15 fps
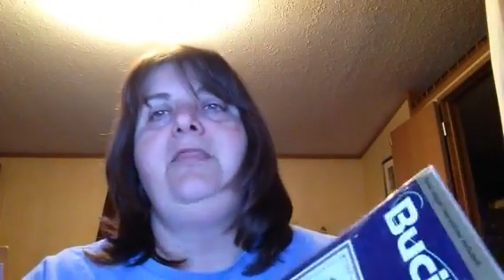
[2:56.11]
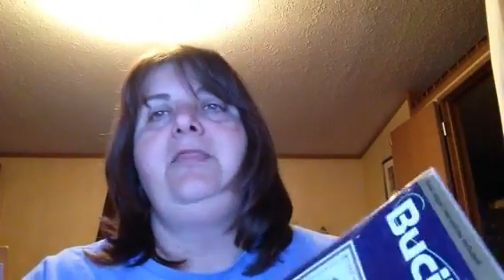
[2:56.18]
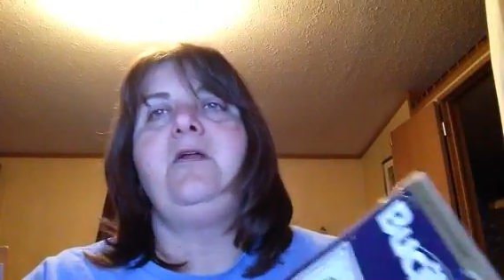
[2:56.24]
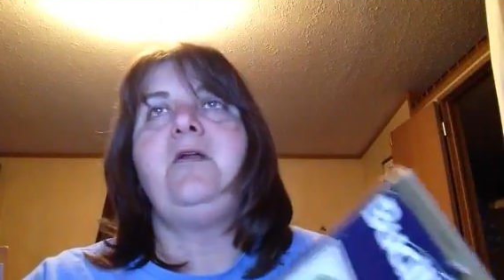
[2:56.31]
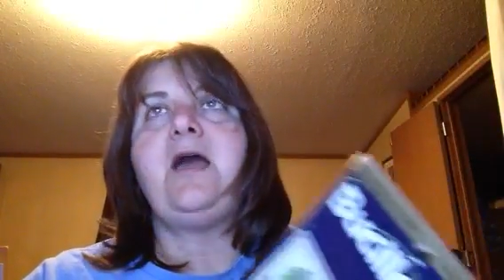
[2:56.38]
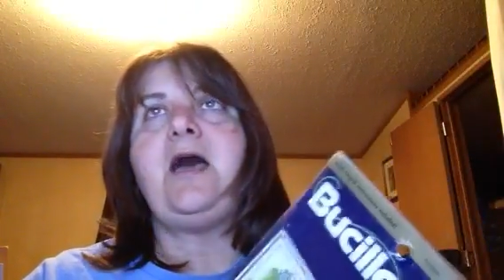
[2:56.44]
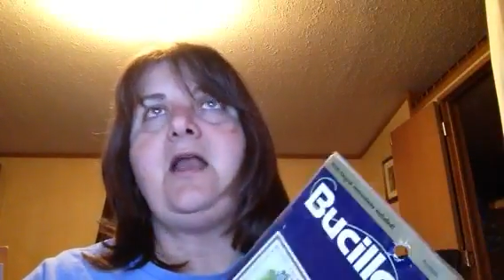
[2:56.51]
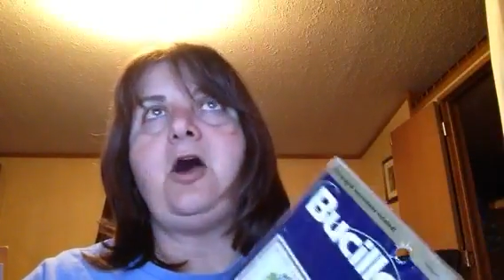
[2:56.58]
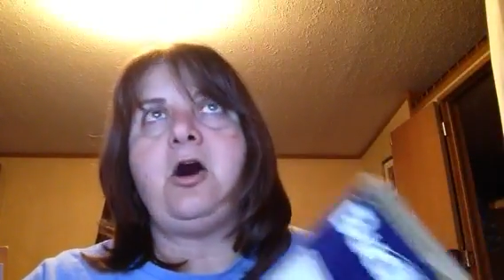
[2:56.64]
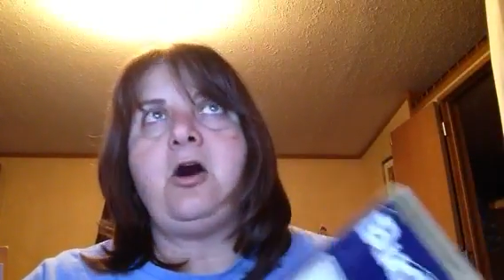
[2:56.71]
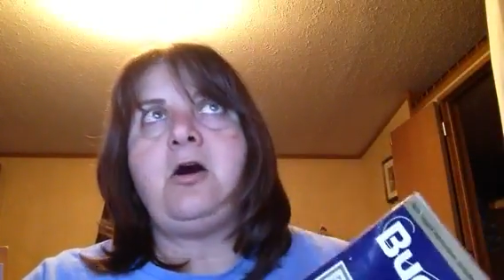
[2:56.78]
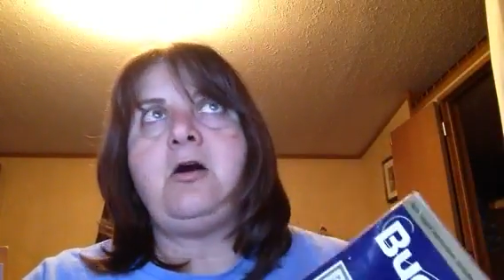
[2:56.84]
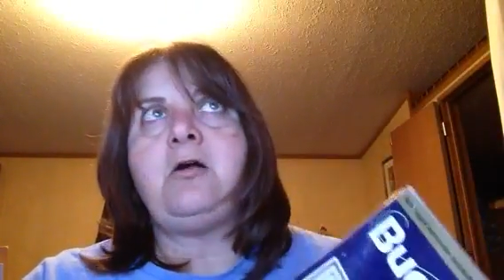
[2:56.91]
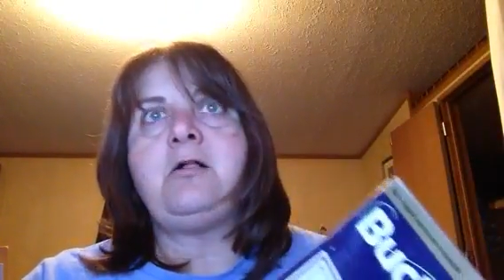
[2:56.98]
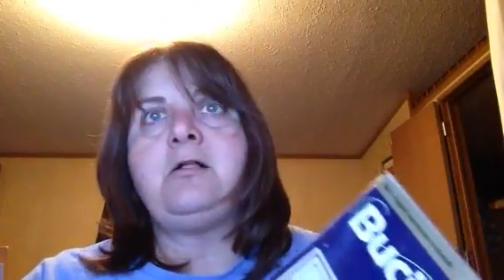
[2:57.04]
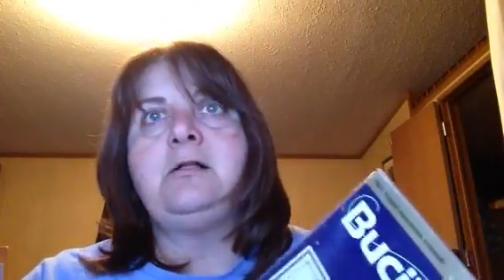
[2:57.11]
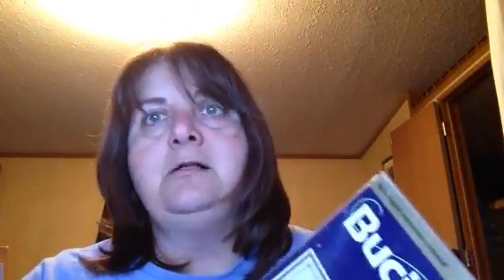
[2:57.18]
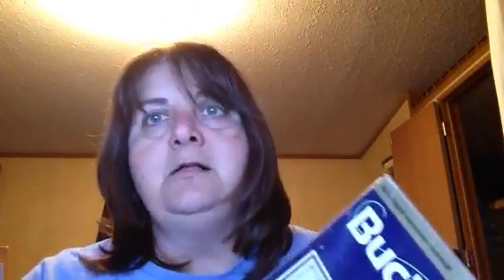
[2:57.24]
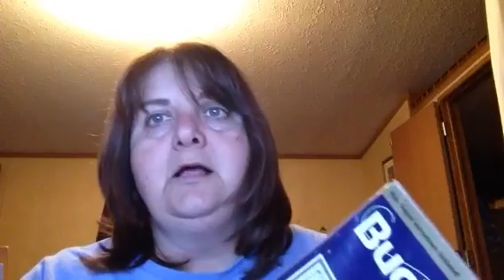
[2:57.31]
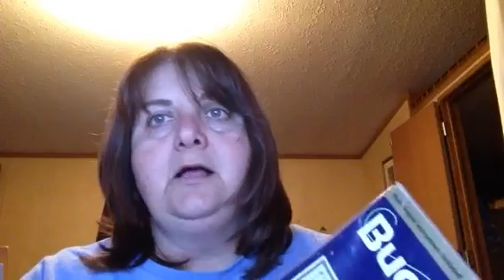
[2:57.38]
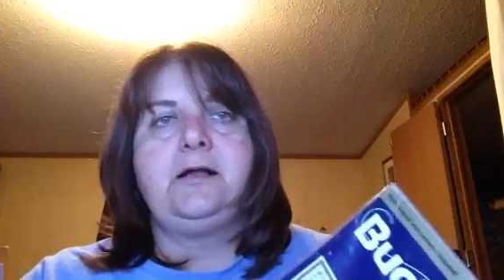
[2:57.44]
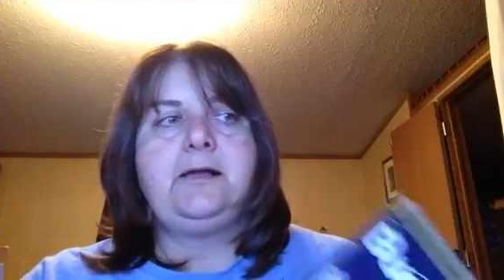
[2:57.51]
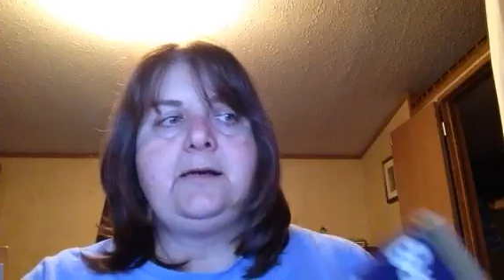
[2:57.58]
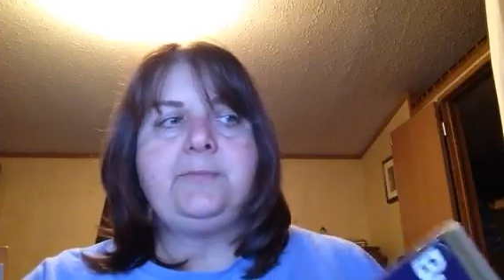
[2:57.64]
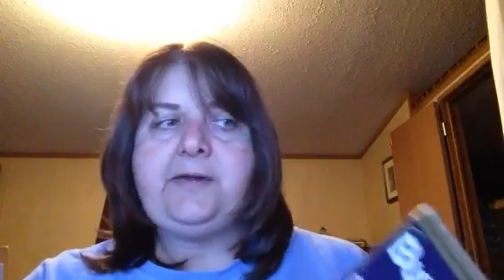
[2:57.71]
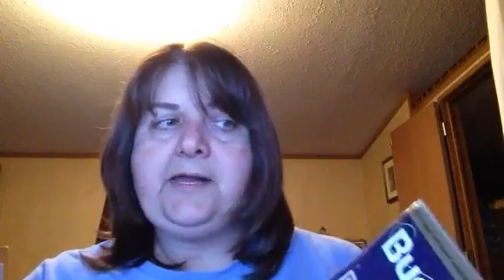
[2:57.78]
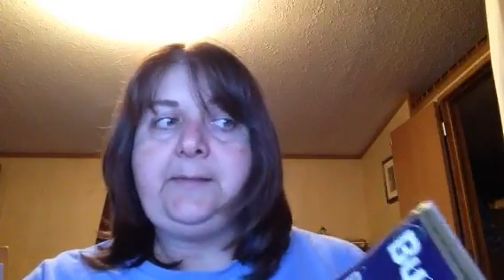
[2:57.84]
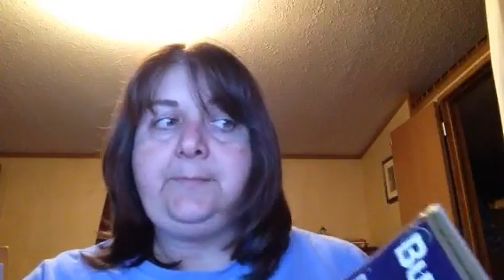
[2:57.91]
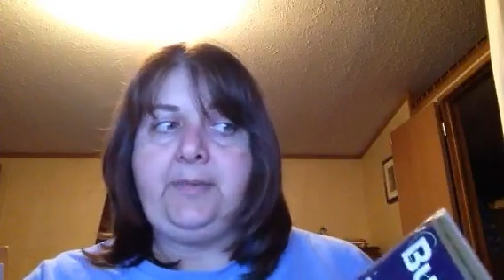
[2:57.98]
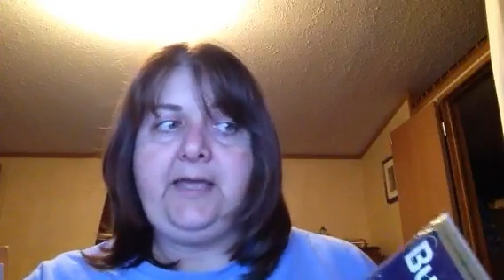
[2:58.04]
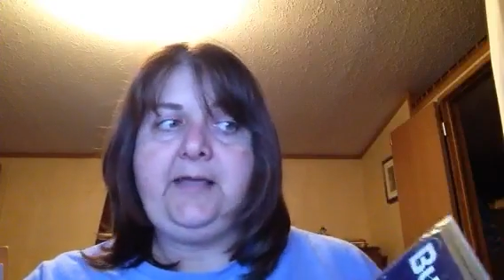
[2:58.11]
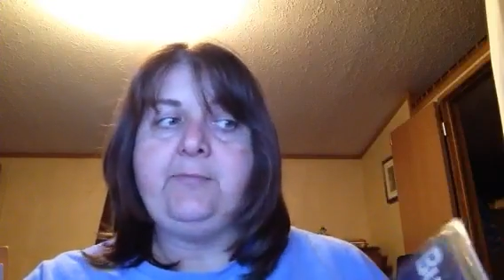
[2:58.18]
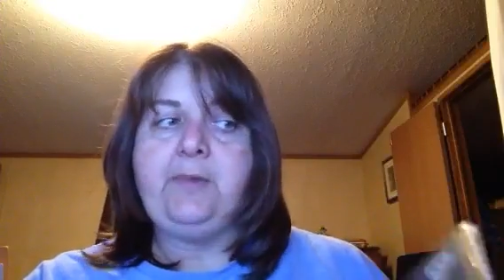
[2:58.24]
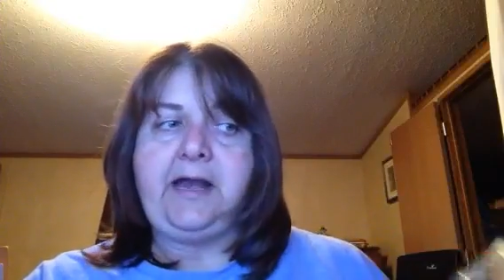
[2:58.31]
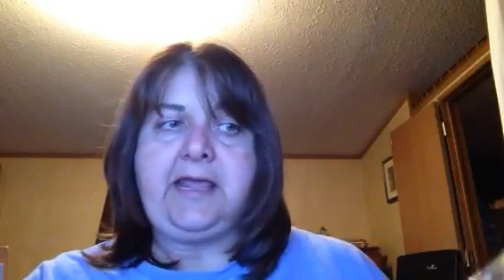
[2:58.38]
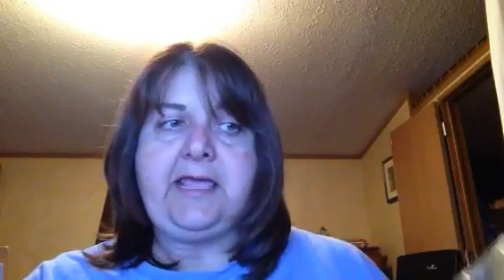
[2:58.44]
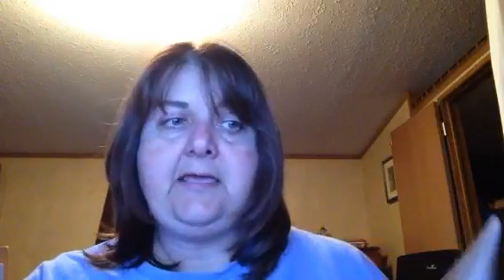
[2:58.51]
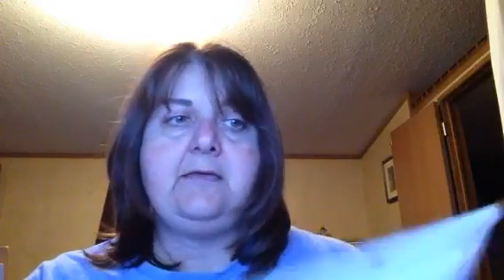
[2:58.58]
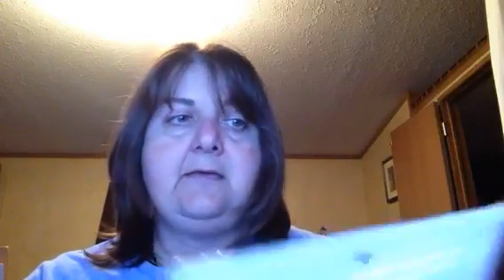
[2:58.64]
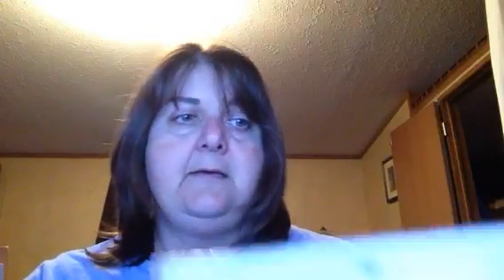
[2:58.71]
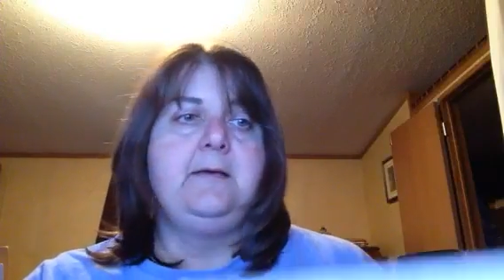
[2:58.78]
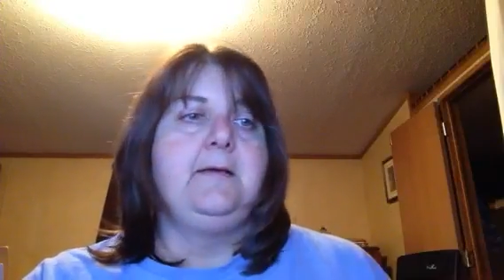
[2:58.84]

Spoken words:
They're not all going to bring big money,